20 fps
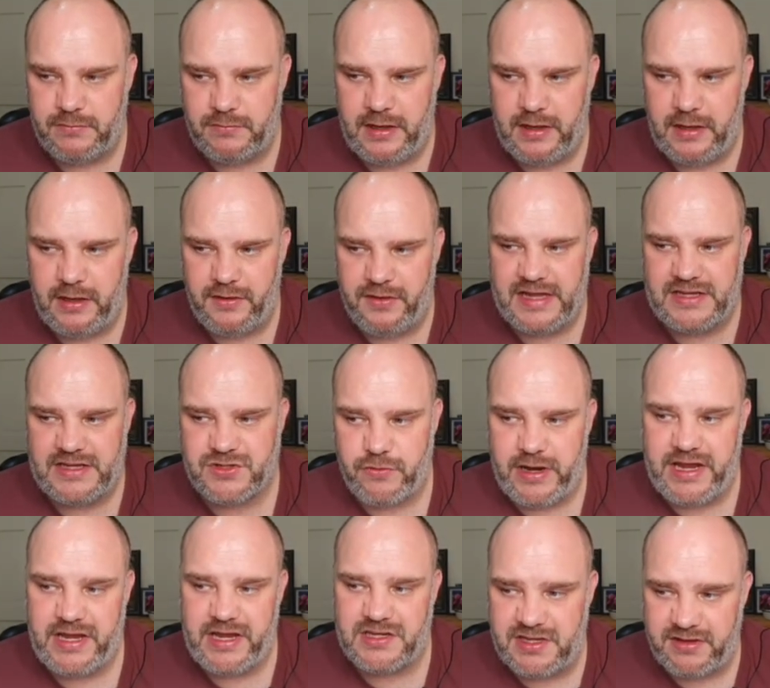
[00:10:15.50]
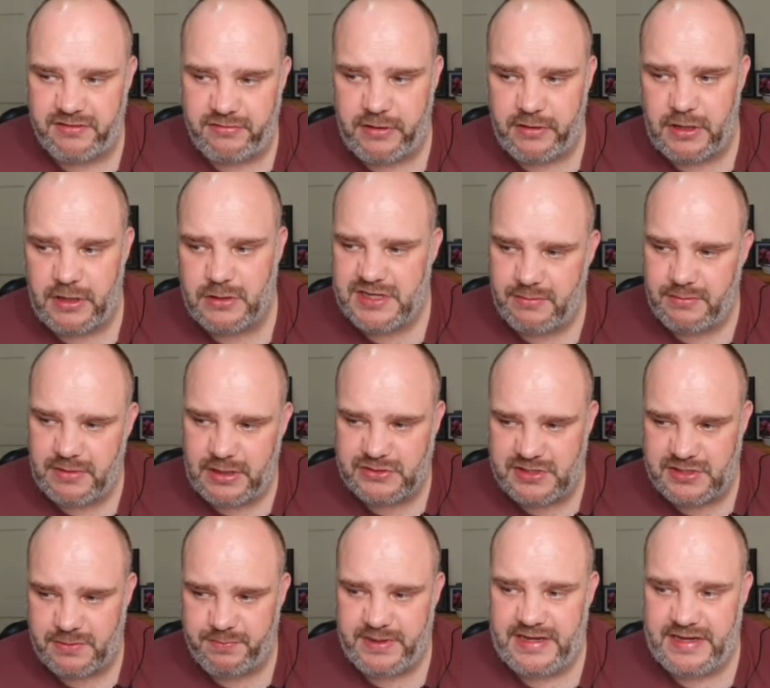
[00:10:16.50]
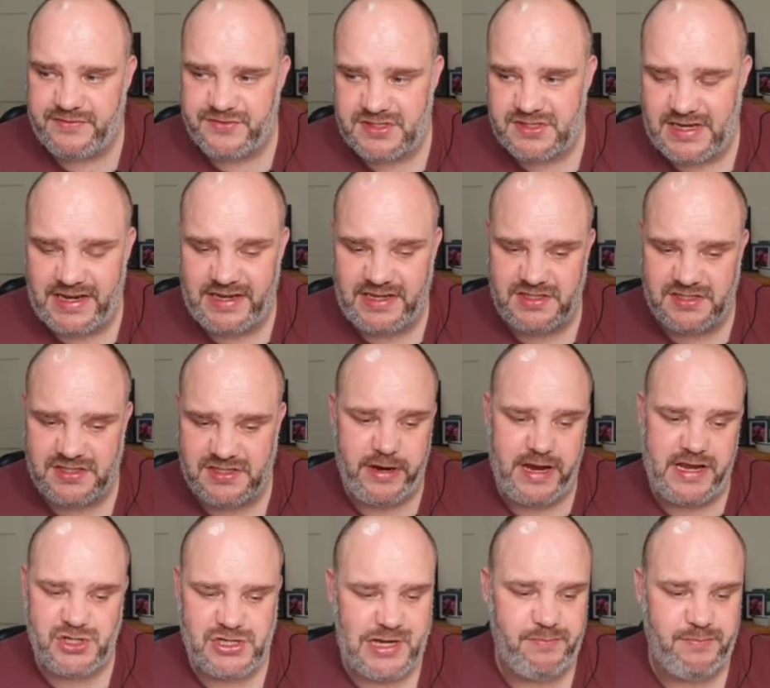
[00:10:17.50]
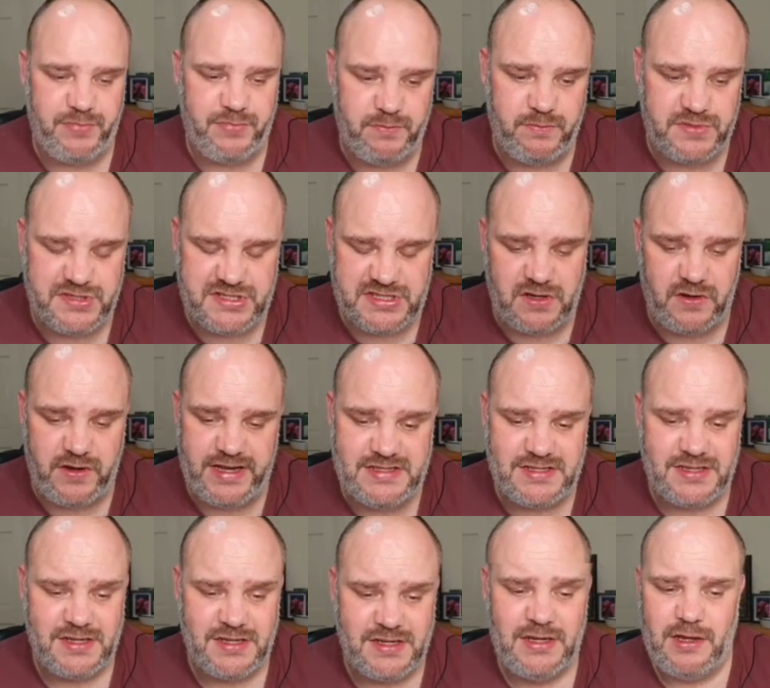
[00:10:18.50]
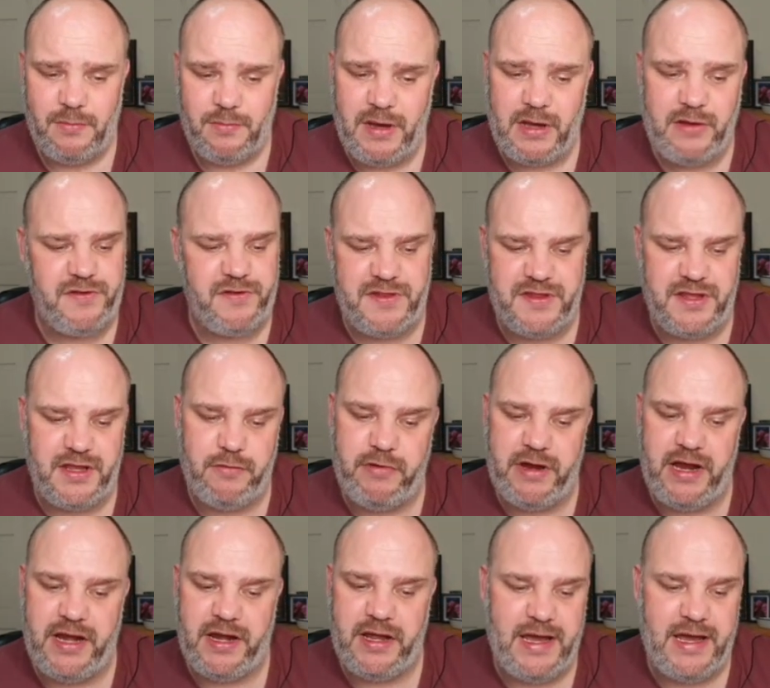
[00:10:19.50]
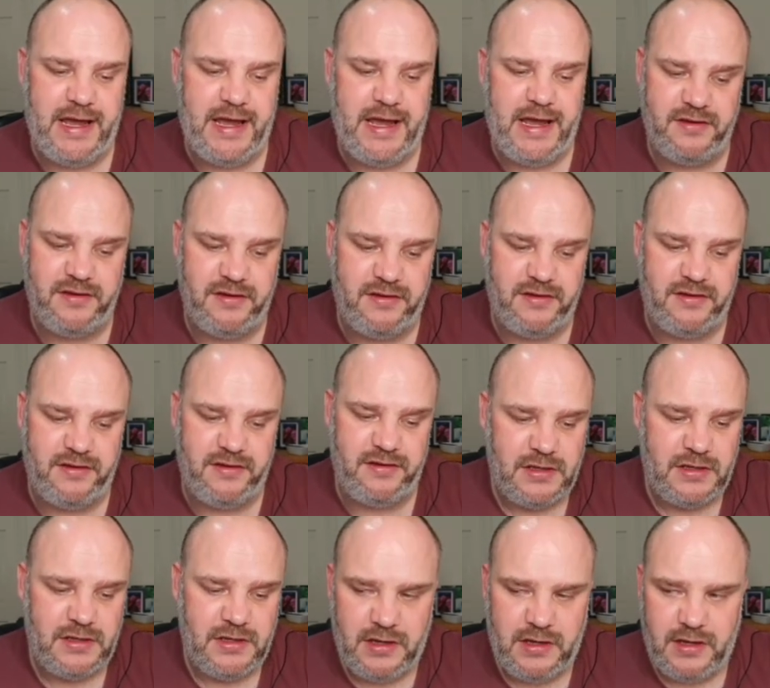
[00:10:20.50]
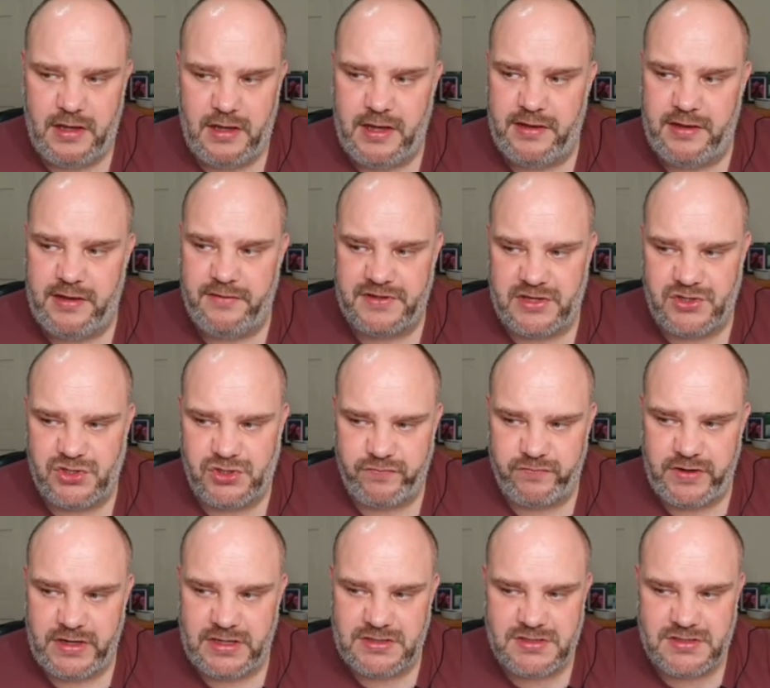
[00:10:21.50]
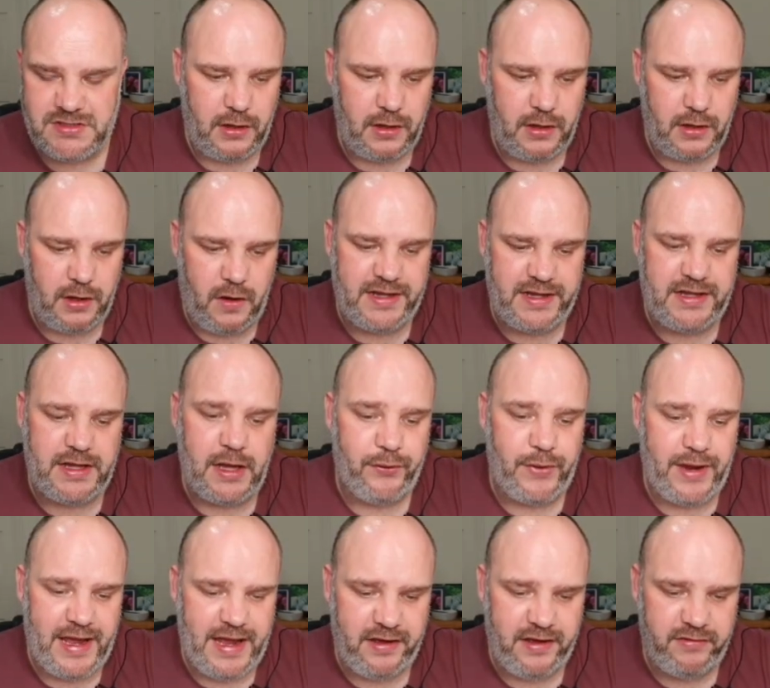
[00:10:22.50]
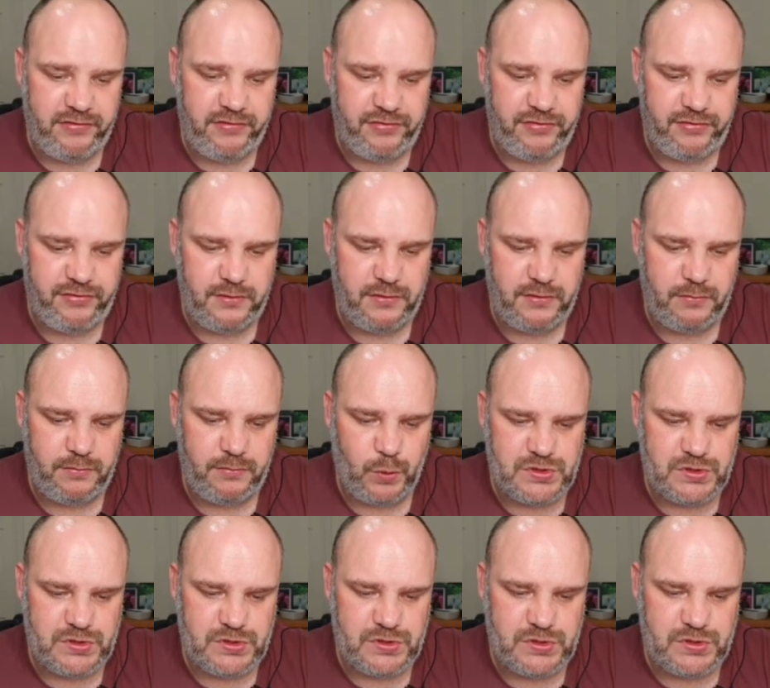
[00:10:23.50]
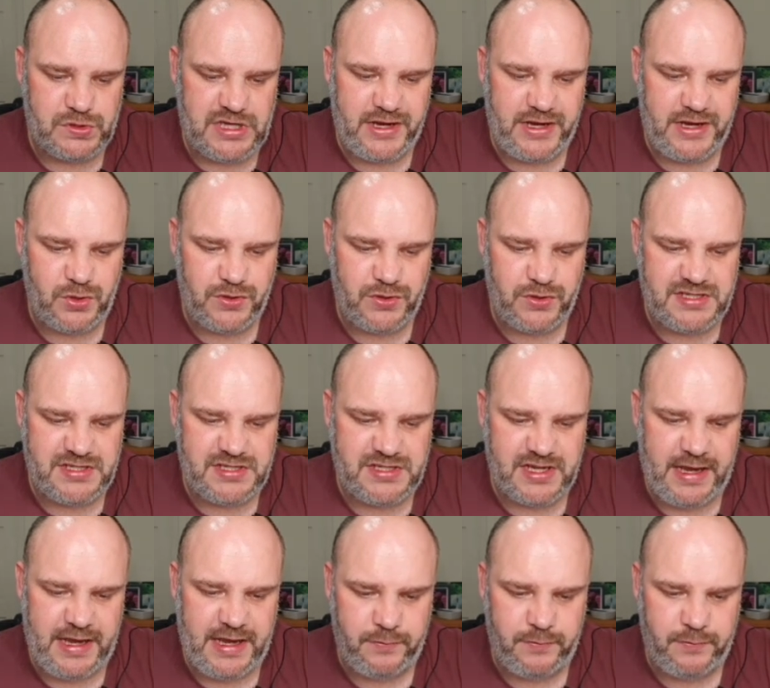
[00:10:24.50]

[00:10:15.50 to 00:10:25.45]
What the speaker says: That's great because he throws up lots of buffs and he's a great champion besides, both in the arena and for dungeon runs. I don't have Mausoleum Mage on this account.